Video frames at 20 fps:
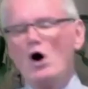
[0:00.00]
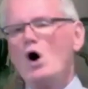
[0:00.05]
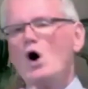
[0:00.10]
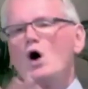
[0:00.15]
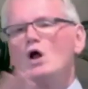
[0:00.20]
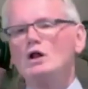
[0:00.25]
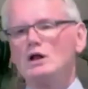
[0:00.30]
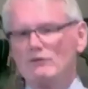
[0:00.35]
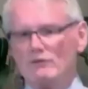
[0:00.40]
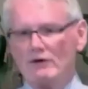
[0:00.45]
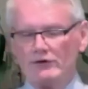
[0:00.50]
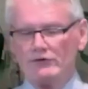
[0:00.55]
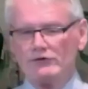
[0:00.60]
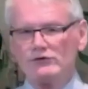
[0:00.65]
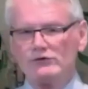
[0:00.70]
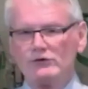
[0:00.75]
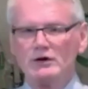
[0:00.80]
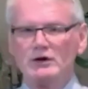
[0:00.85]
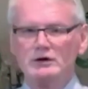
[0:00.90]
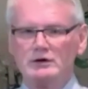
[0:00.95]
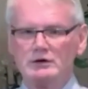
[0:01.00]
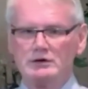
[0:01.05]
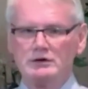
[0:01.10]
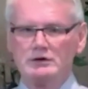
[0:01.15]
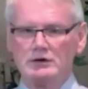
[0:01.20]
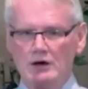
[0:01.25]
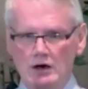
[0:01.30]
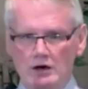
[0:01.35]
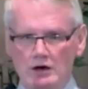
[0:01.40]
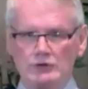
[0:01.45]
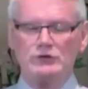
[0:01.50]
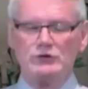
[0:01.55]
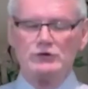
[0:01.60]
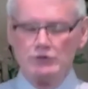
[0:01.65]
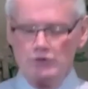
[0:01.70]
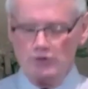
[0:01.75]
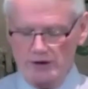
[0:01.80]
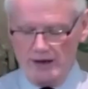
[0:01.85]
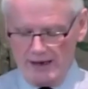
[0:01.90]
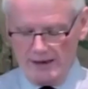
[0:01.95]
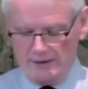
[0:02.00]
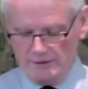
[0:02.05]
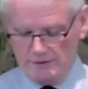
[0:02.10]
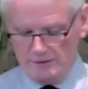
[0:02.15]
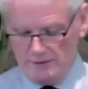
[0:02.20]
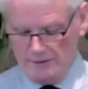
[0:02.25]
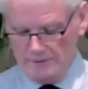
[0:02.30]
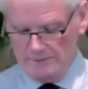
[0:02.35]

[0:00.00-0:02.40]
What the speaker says: All of us are to do that.